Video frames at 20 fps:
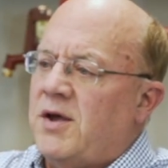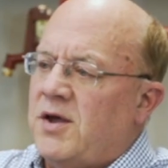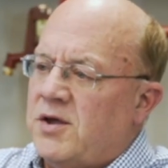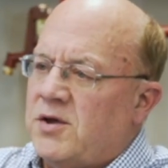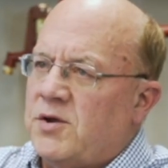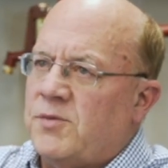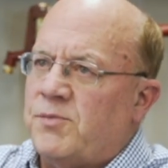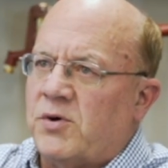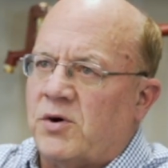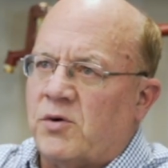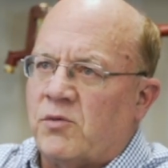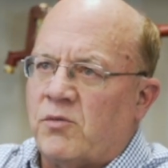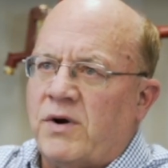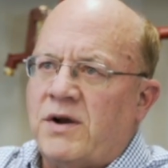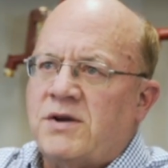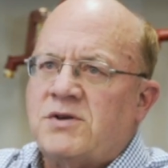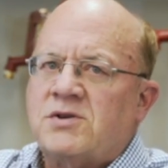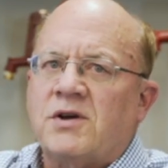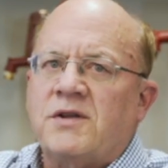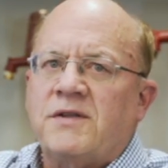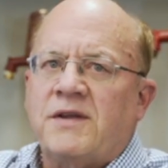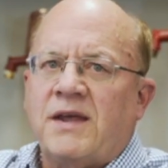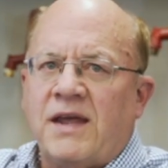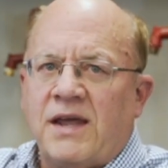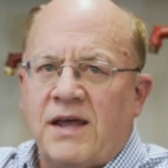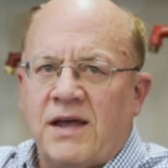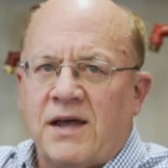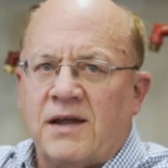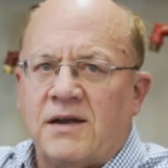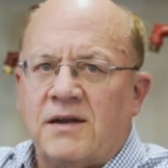you put a wrench on the
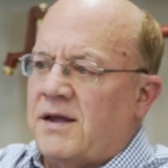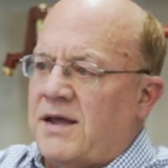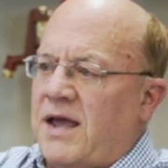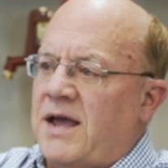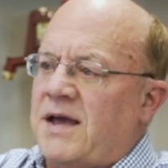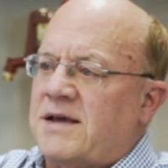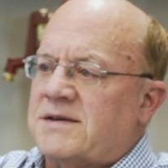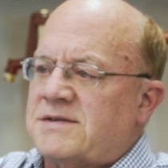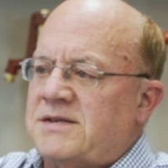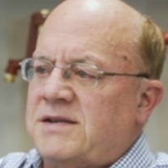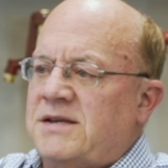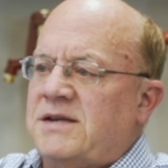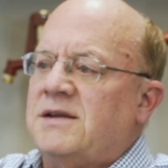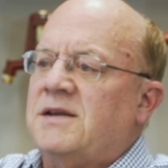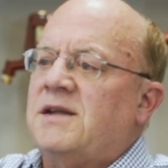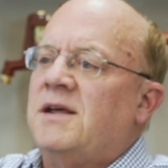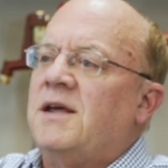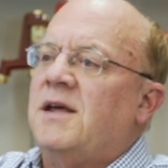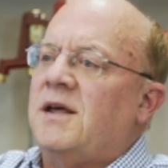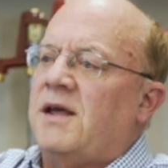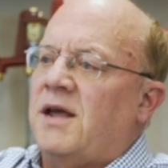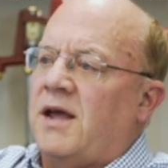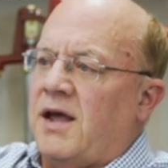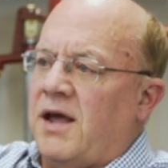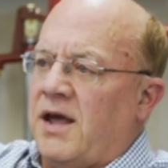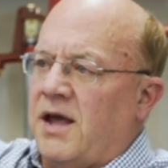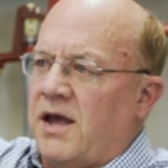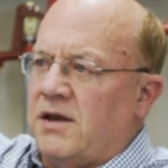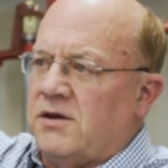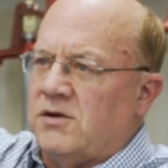head casting,
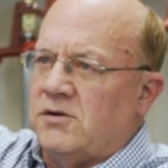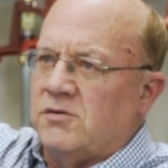and